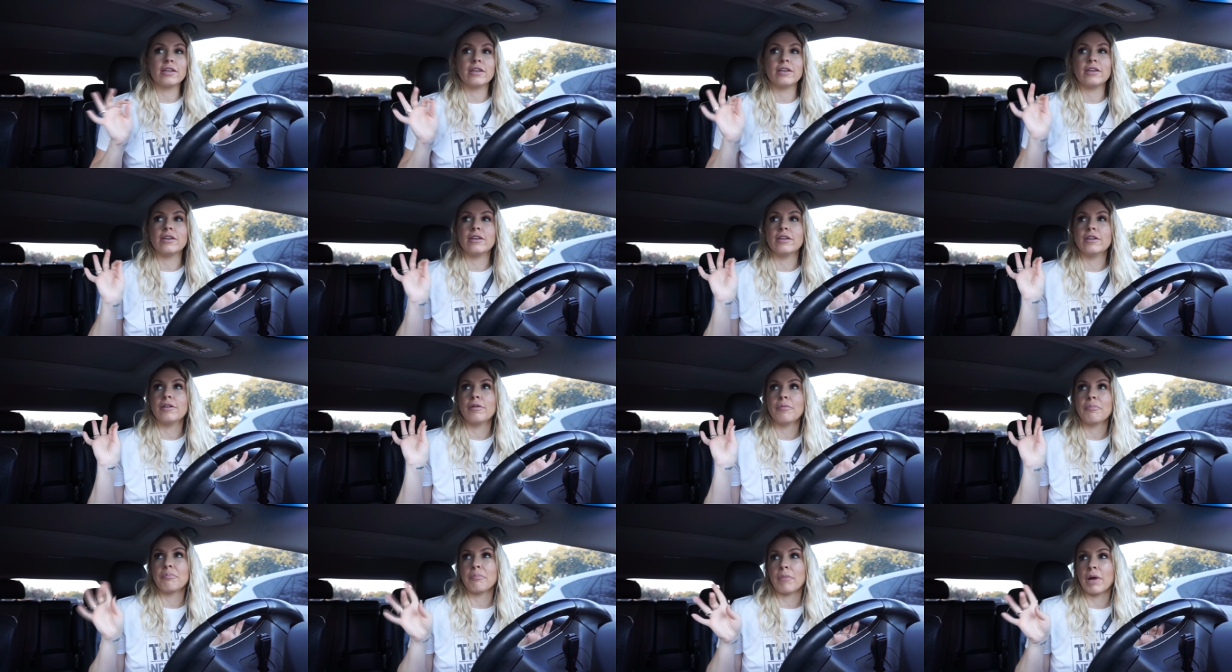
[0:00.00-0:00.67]

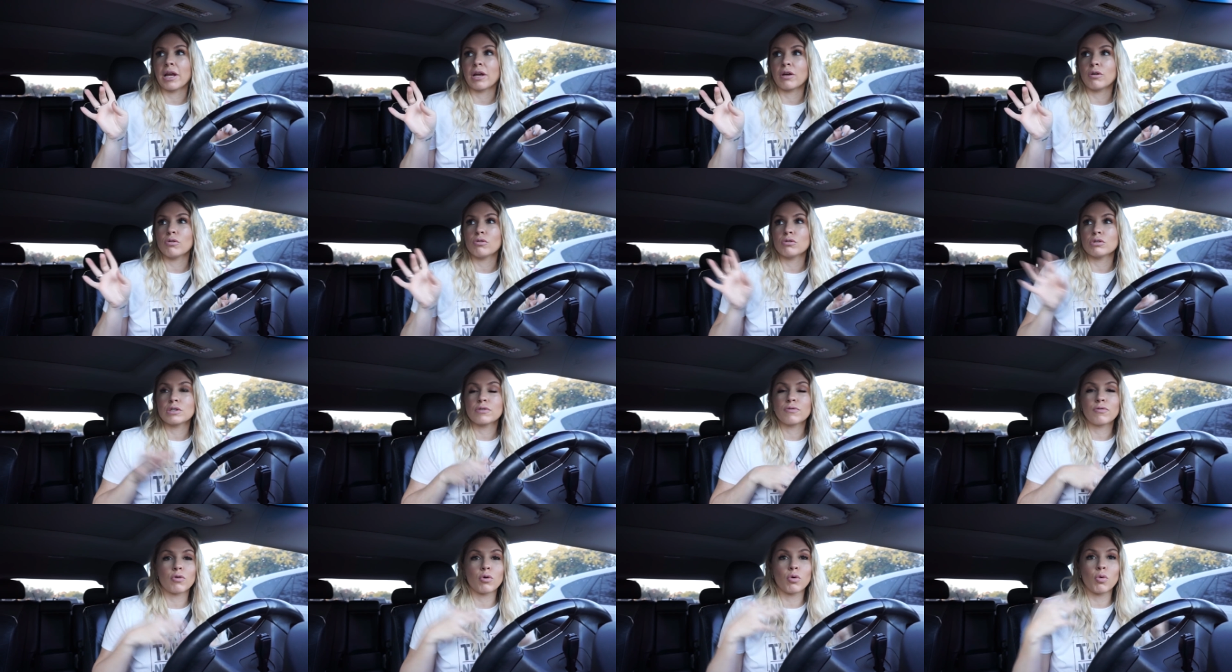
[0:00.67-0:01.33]
in
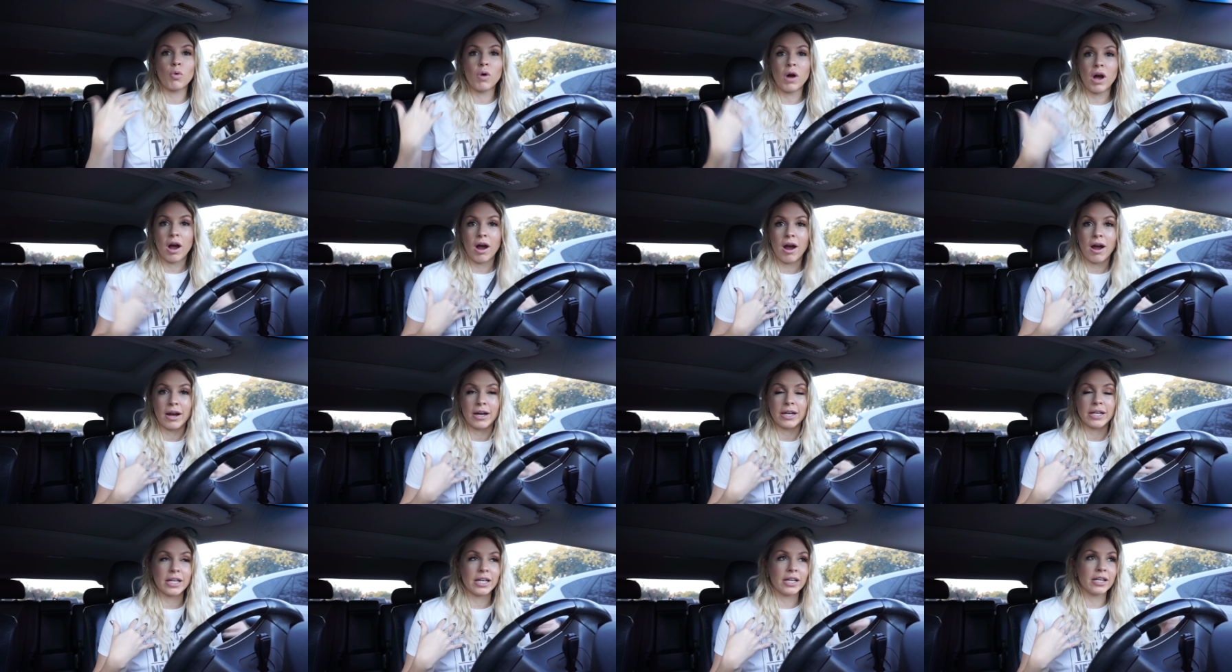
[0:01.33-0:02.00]
Michaels for what
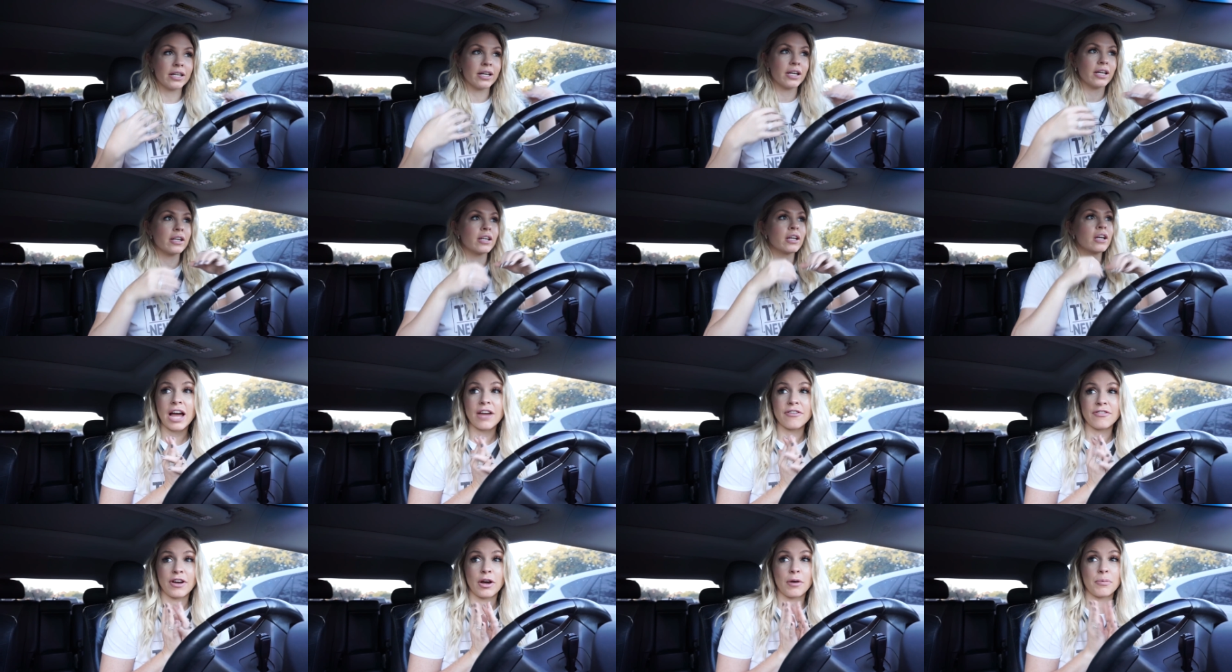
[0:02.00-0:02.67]
I needed.
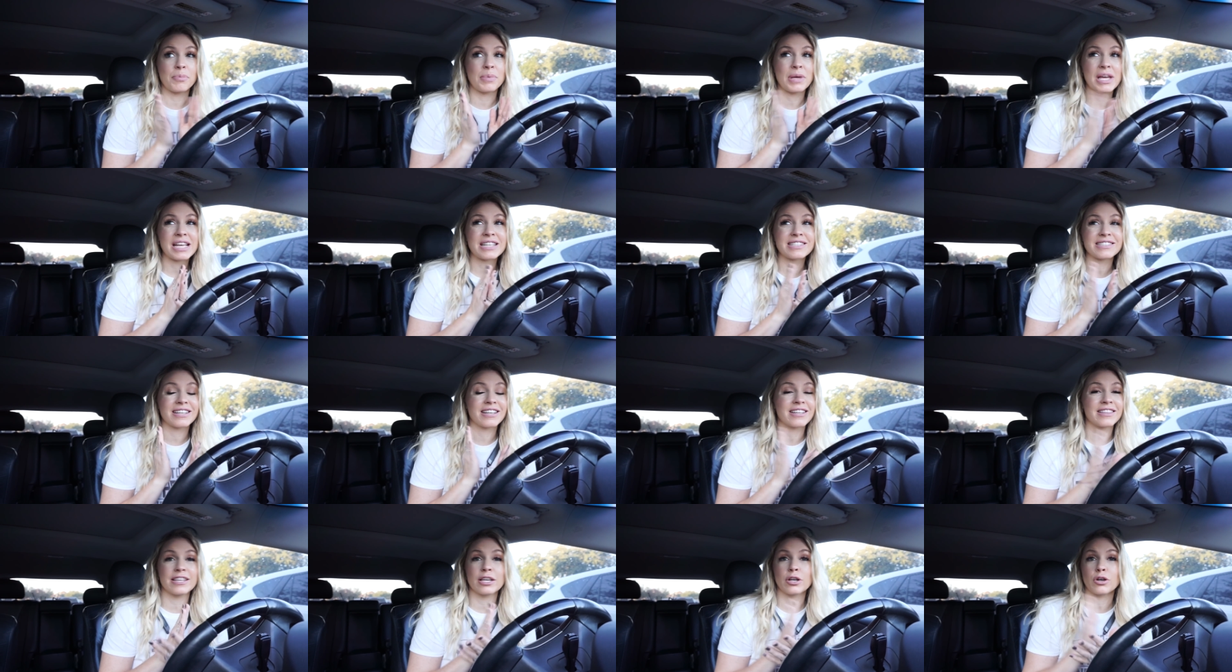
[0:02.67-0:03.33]
I found picks
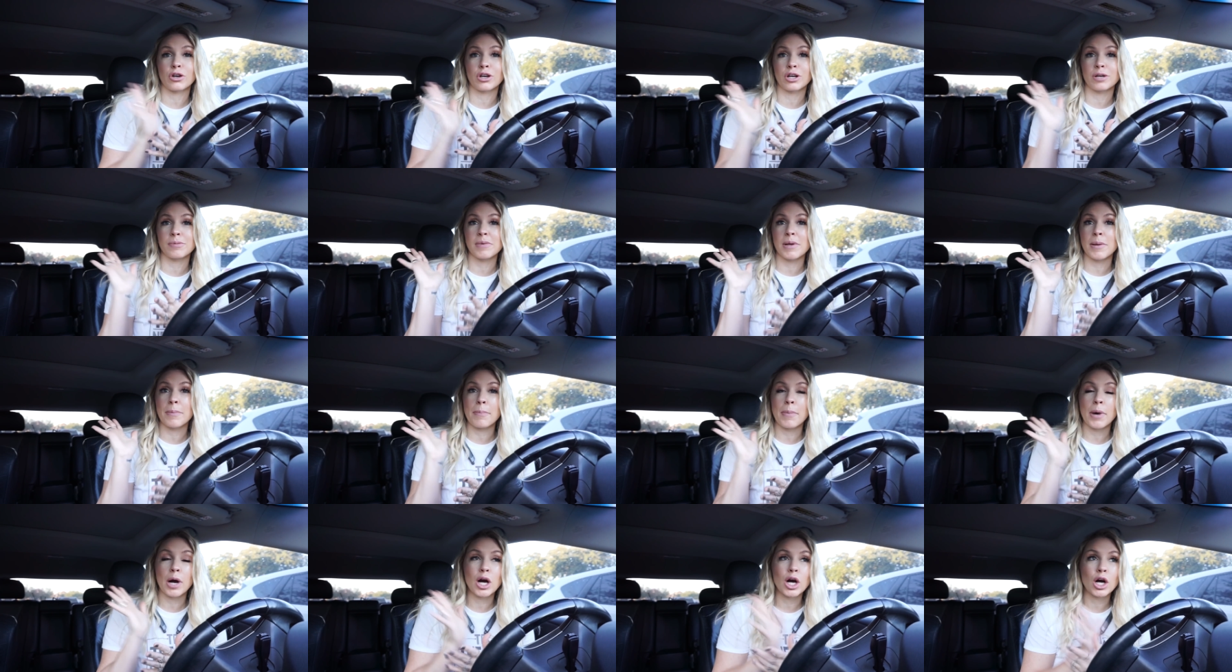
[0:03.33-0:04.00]
I think are gonna
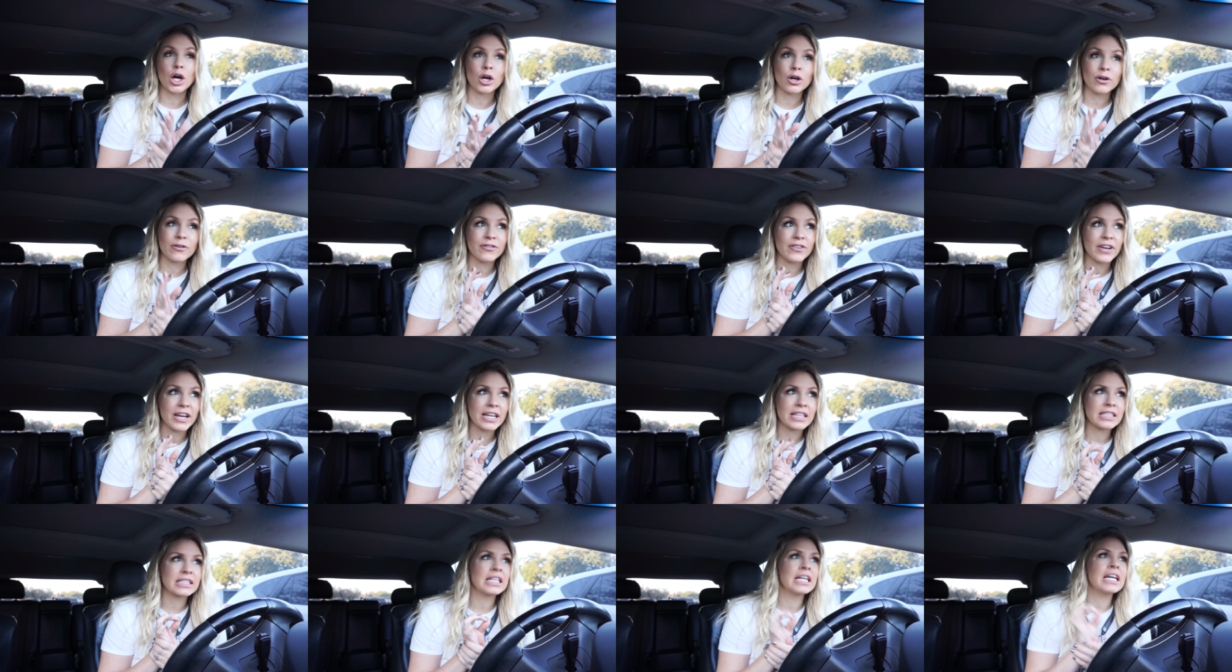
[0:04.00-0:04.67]
be
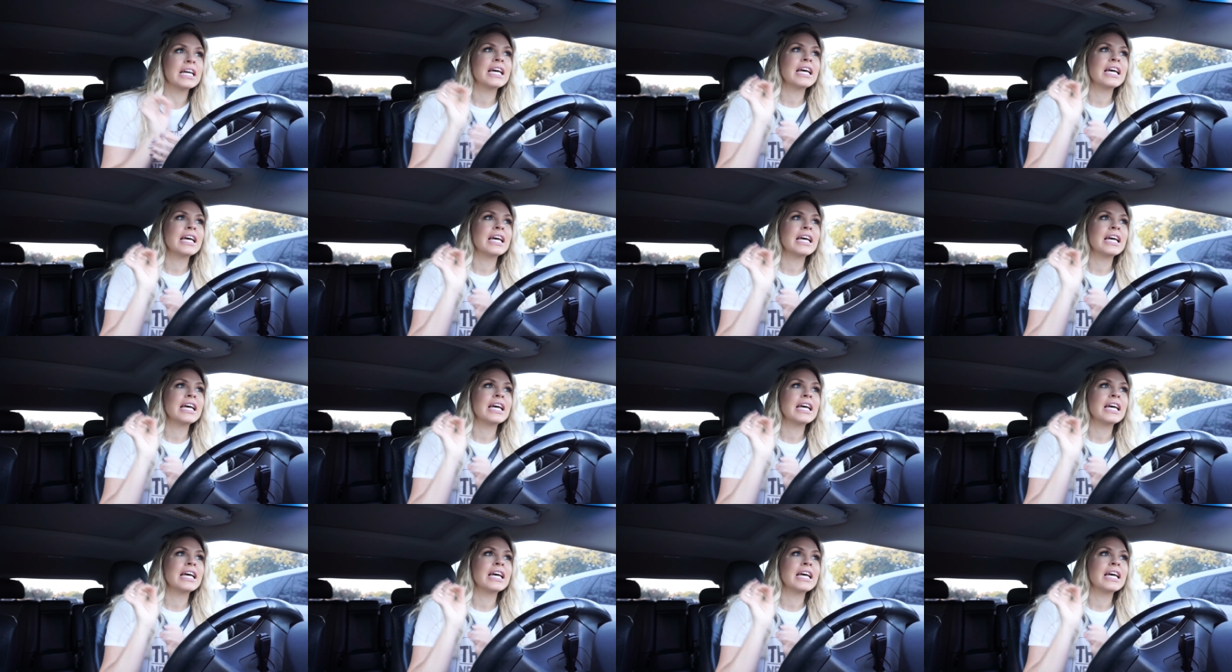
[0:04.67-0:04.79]
perfect.